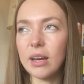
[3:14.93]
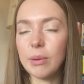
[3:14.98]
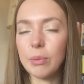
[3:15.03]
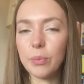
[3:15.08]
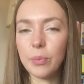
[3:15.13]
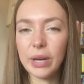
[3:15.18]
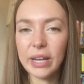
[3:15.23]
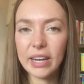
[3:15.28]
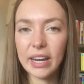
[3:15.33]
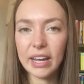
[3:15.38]

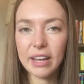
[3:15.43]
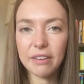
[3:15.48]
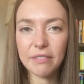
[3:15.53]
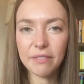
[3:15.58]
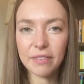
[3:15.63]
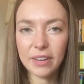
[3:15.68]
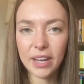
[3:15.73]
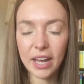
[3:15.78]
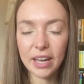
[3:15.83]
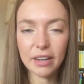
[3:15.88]
when I
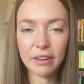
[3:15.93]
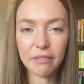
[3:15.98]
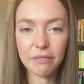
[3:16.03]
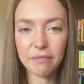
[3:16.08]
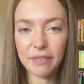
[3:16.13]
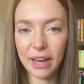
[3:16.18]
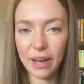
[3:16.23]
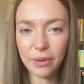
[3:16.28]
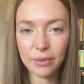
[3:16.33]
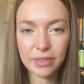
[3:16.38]
kind of
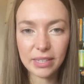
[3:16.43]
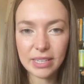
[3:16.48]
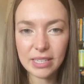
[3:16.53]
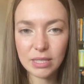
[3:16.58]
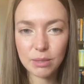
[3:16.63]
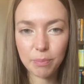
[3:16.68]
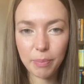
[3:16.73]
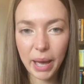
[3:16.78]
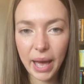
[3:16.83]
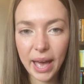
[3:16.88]
found this
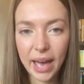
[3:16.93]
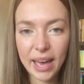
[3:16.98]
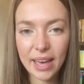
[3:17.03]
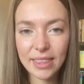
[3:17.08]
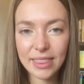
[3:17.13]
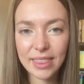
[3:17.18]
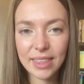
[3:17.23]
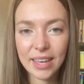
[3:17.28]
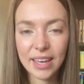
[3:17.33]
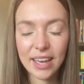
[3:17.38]
path,
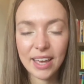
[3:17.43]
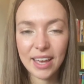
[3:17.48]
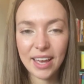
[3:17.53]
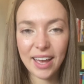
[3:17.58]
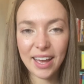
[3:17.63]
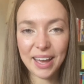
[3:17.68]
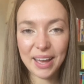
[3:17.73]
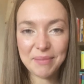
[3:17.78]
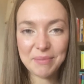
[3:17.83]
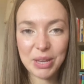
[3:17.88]

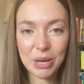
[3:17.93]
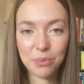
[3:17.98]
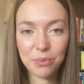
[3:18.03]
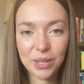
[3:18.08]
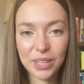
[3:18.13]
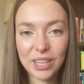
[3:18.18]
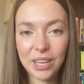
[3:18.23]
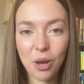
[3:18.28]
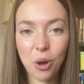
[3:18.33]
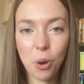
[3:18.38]
it
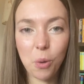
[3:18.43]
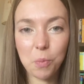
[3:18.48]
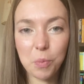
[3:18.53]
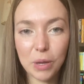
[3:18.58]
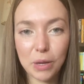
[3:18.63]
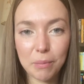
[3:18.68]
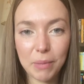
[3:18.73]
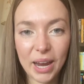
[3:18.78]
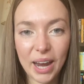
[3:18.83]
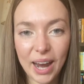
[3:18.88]
really
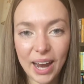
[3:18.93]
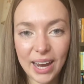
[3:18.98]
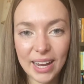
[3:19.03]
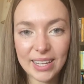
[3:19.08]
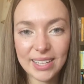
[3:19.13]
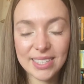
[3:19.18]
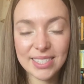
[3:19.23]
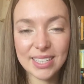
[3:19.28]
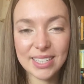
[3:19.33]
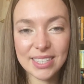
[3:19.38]
opened my
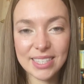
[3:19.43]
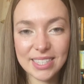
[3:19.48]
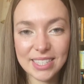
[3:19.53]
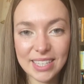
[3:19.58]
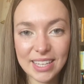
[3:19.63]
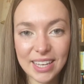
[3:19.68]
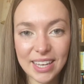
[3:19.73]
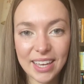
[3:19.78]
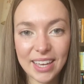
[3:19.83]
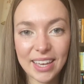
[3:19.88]
eyes to
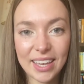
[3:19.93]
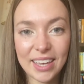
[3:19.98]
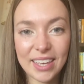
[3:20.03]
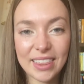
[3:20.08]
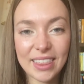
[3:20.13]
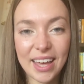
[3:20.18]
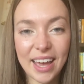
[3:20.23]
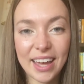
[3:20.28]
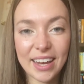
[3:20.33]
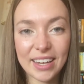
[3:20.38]
seeing
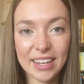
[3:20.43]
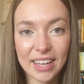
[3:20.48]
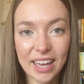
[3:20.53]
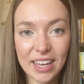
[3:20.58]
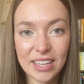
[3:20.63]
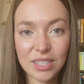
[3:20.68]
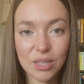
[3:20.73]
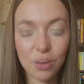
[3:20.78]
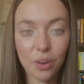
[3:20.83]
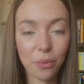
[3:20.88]
that,
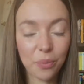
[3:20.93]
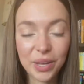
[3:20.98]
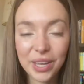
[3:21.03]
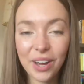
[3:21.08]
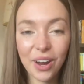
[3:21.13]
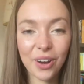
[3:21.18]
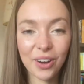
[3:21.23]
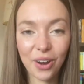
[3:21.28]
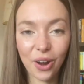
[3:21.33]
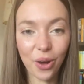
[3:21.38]
yes, we
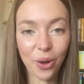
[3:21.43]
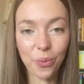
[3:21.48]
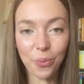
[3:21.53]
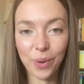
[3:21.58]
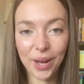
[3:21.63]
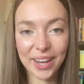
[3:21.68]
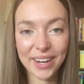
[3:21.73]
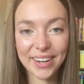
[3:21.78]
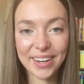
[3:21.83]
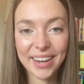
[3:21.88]
are all one.